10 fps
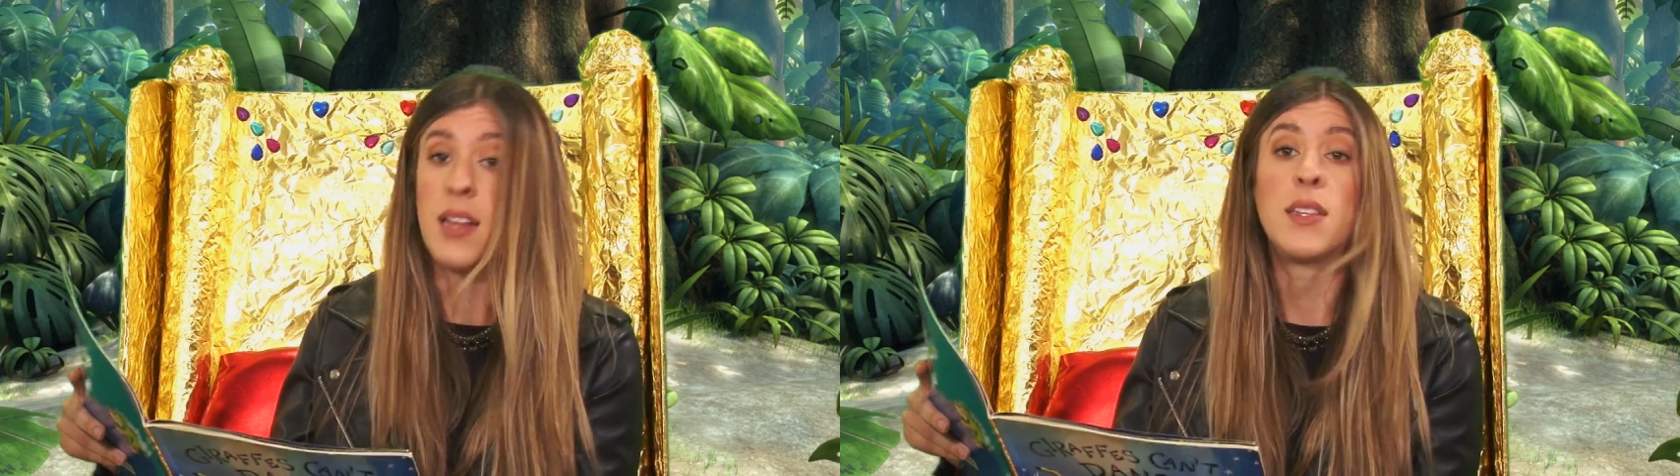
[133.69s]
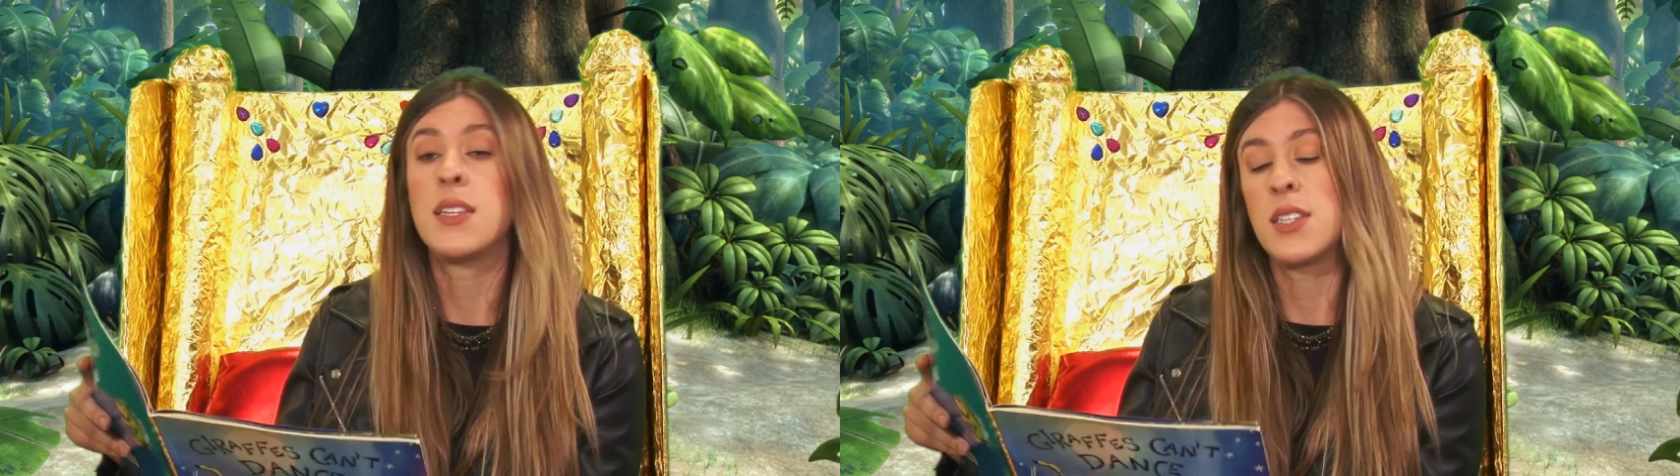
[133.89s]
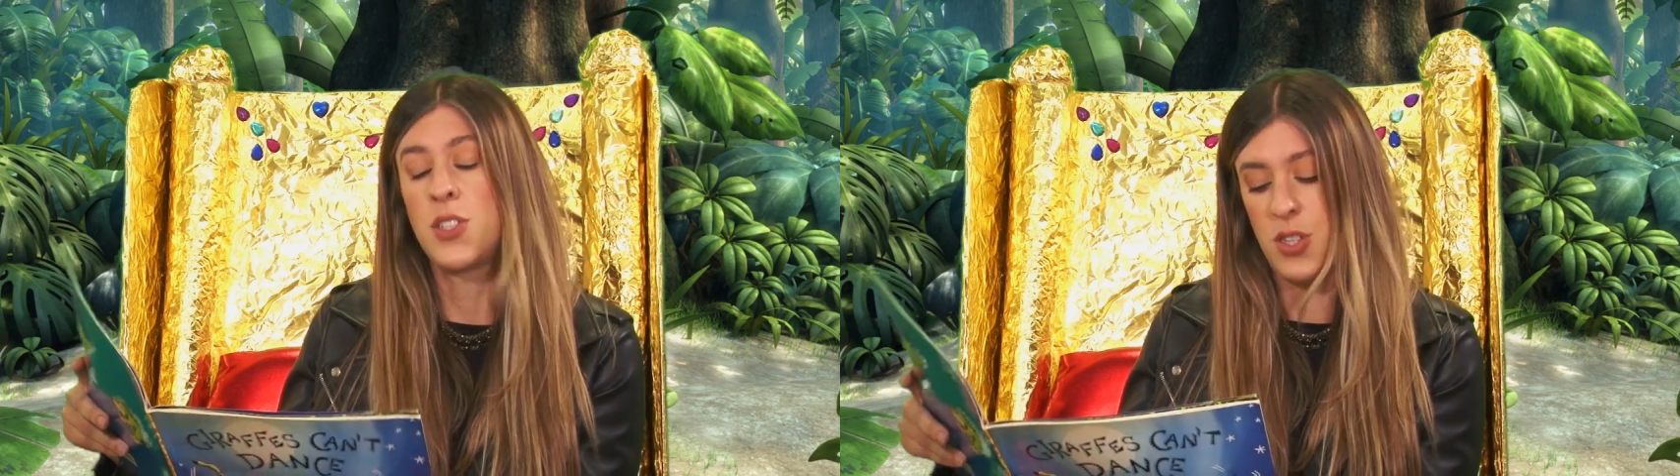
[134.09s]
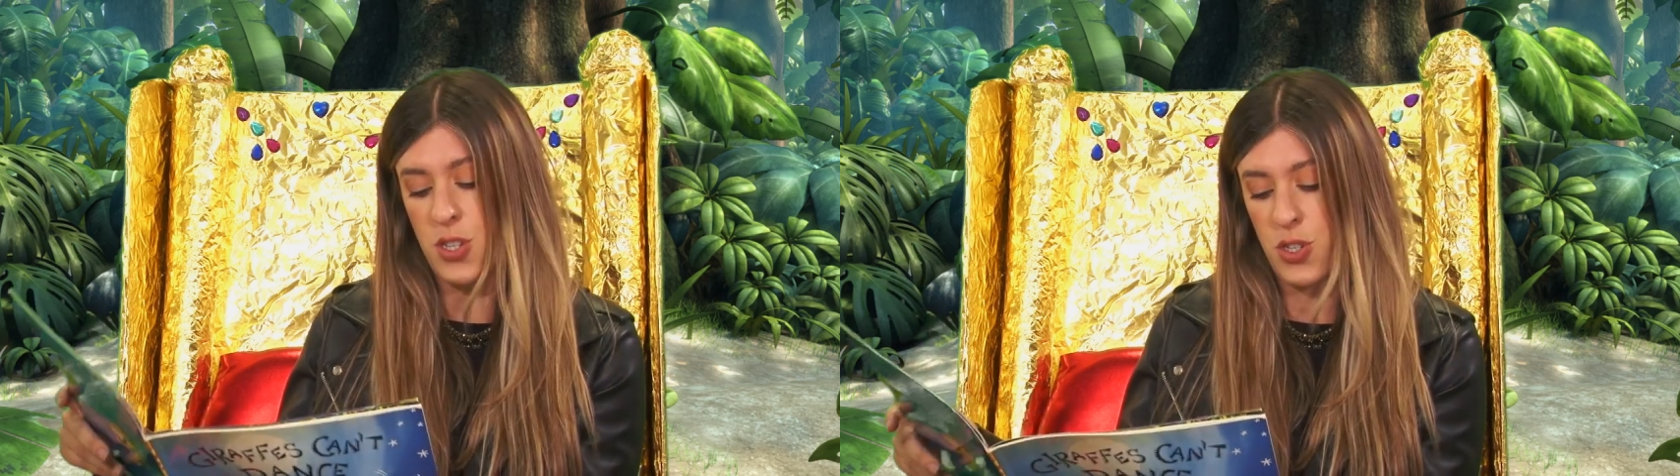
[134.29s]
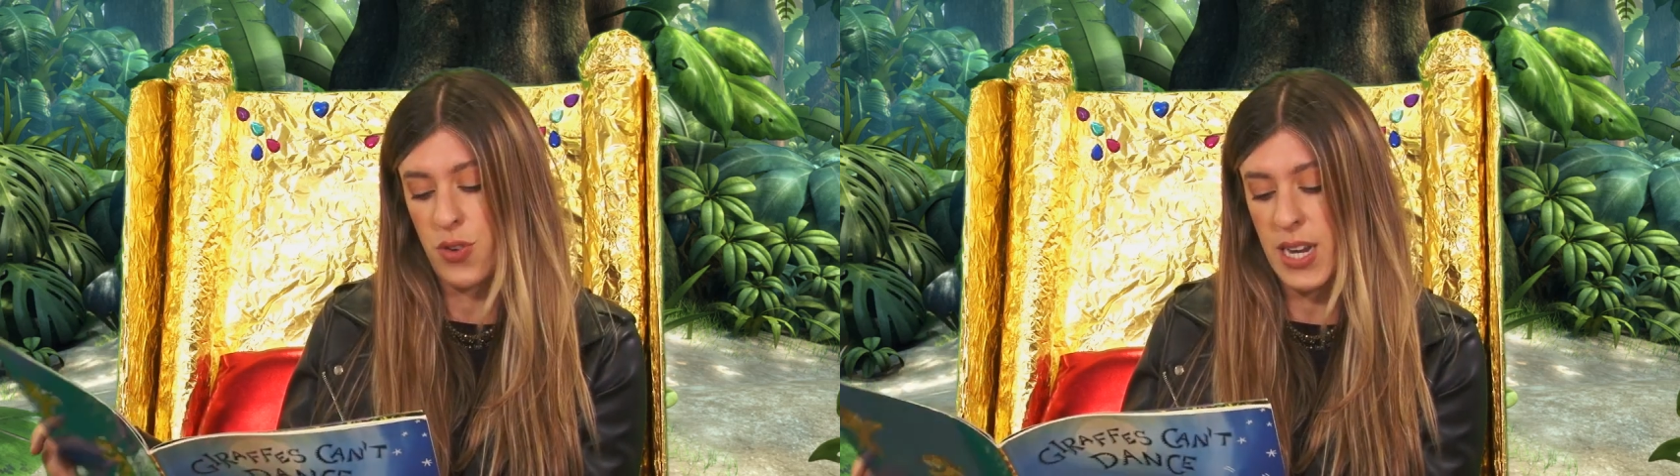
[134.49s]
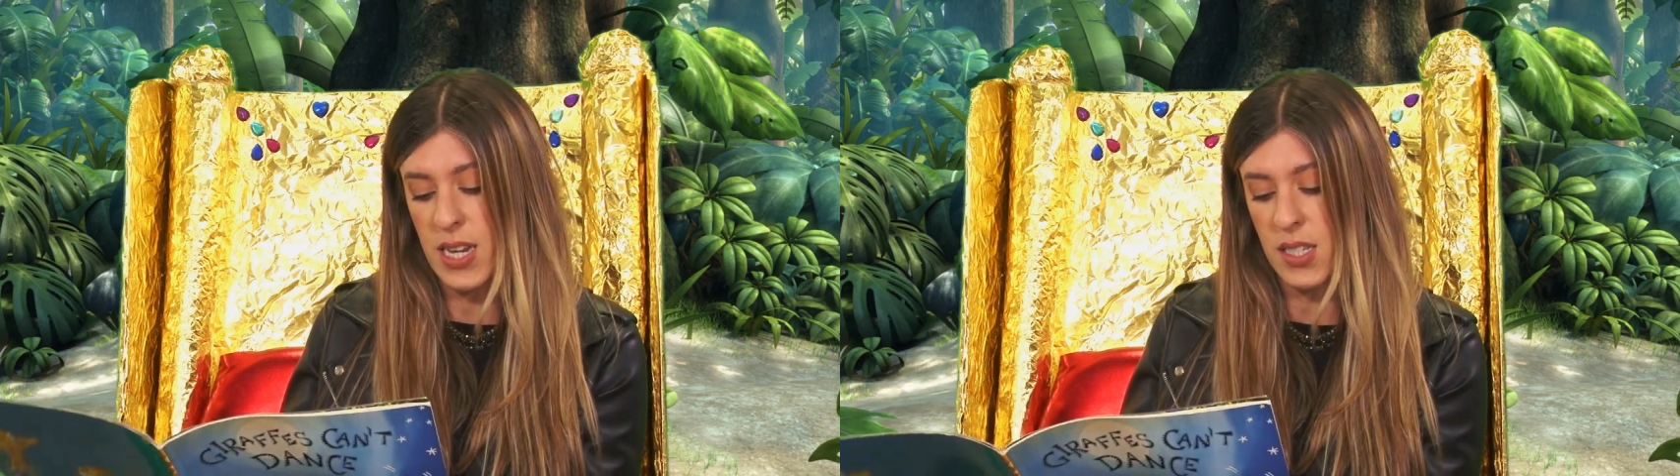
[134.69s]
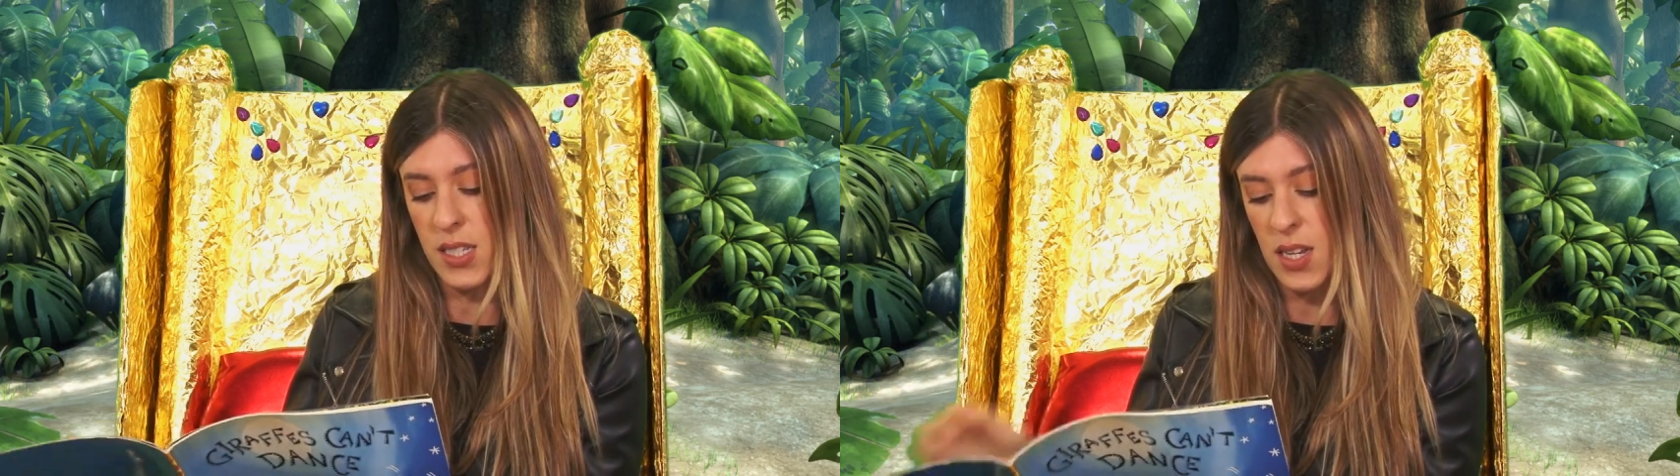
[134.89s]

and listen to the trees.